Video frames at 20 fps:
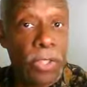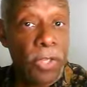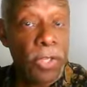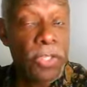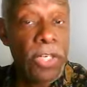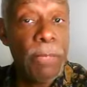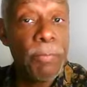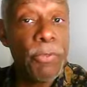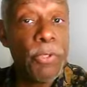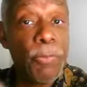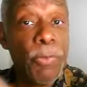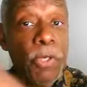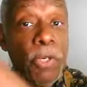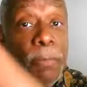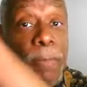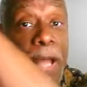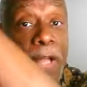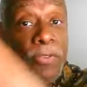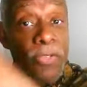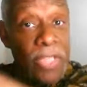the temple is built in
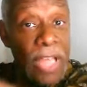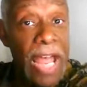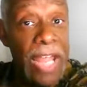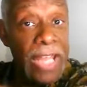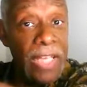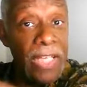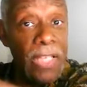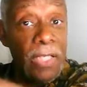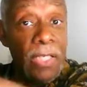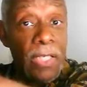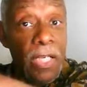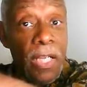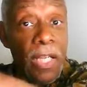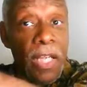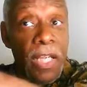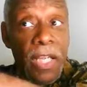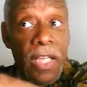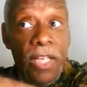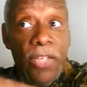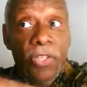Mount Zion.
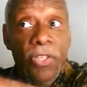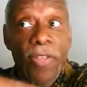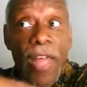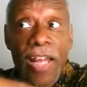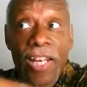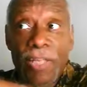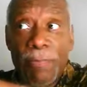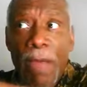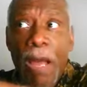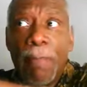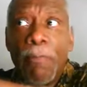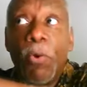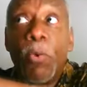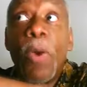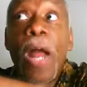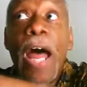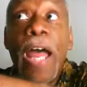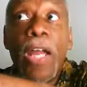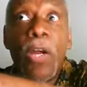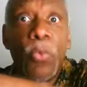East of that is Mount
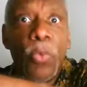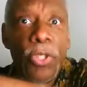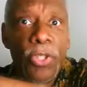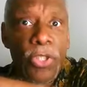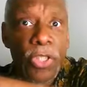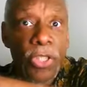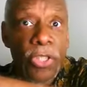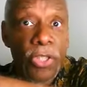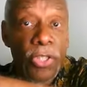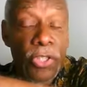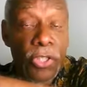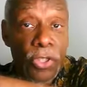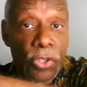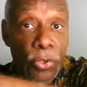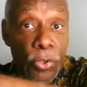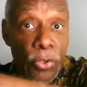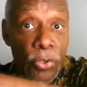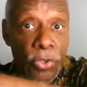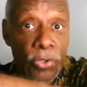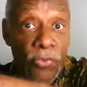Moriah, where Jesus is
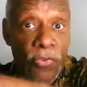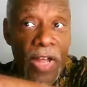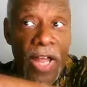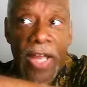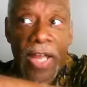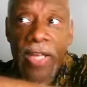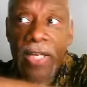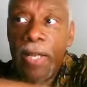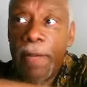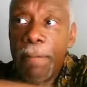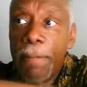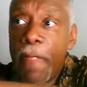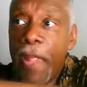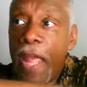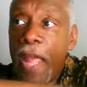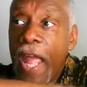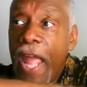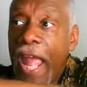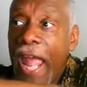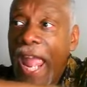crucified.
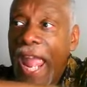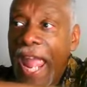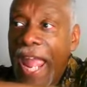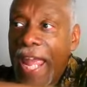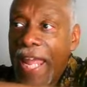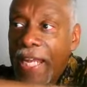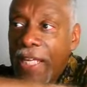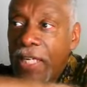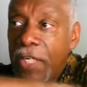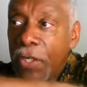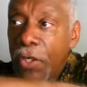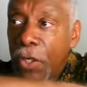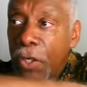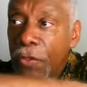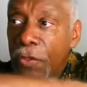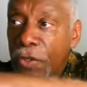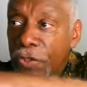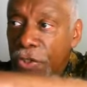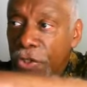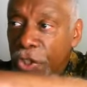And
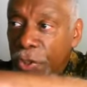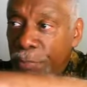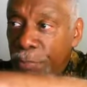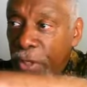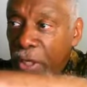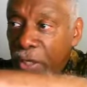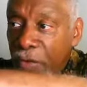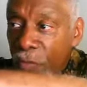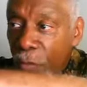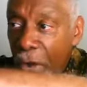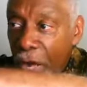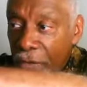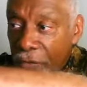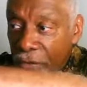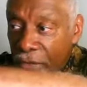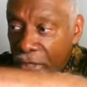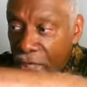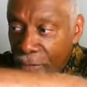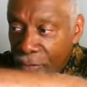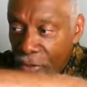there's a spring of water
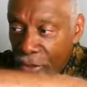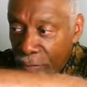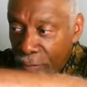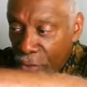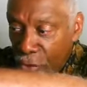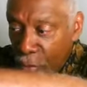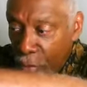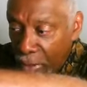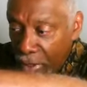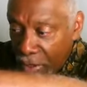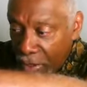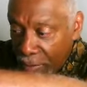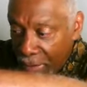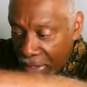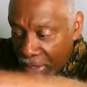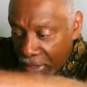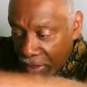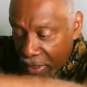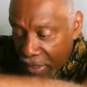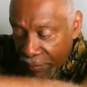that comes in between them, and
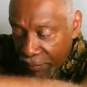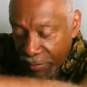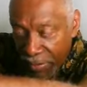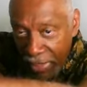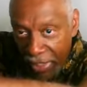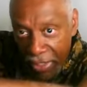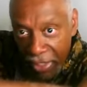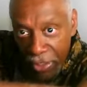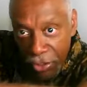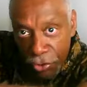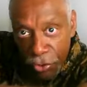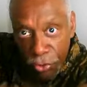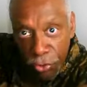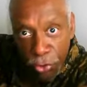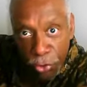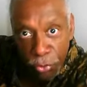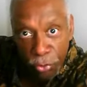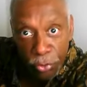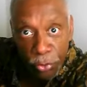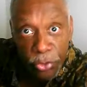then comes into
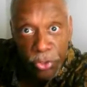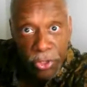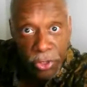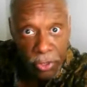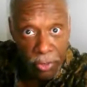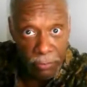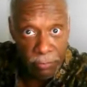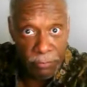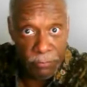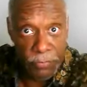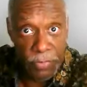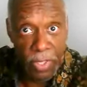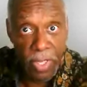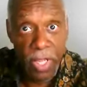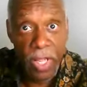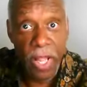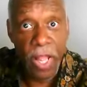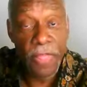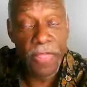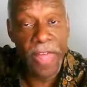Jerusalem.
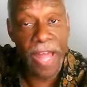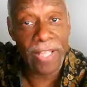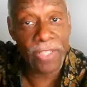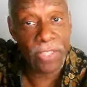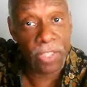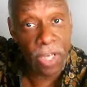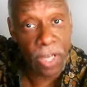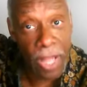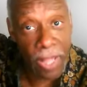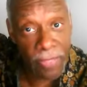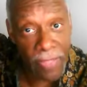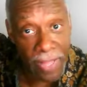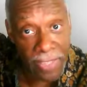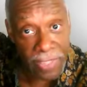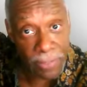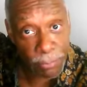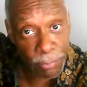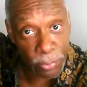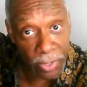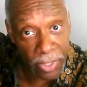And that
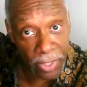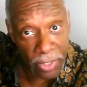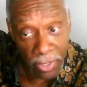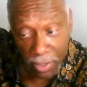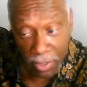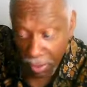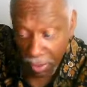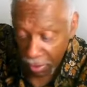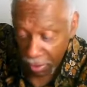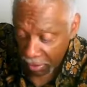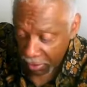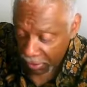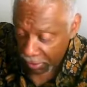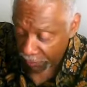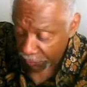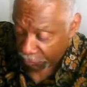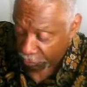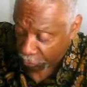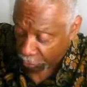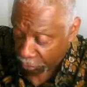spring
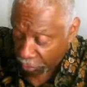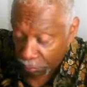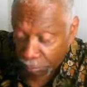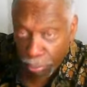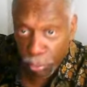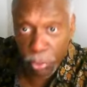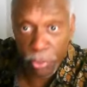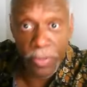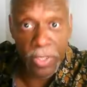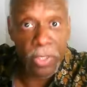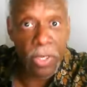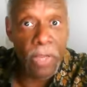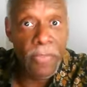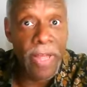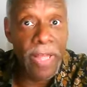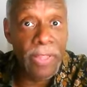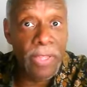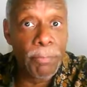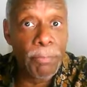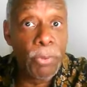comes to a little pool, and they call
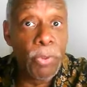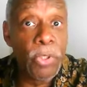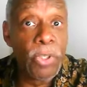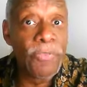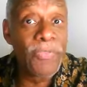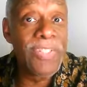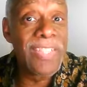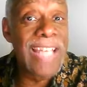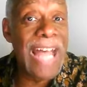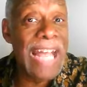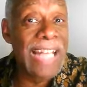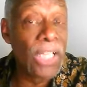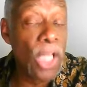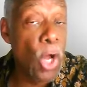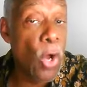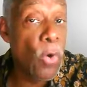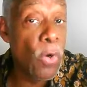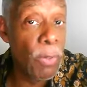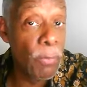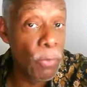that the pool of
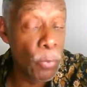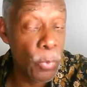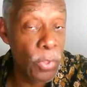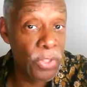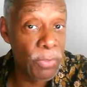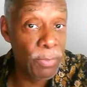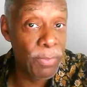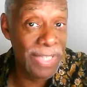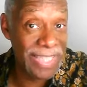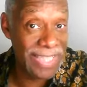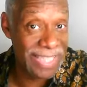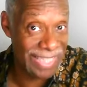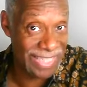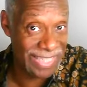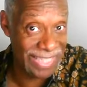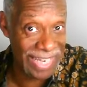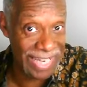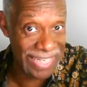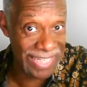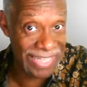Siloam, which means
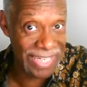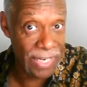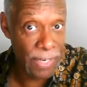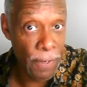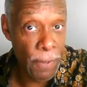sent,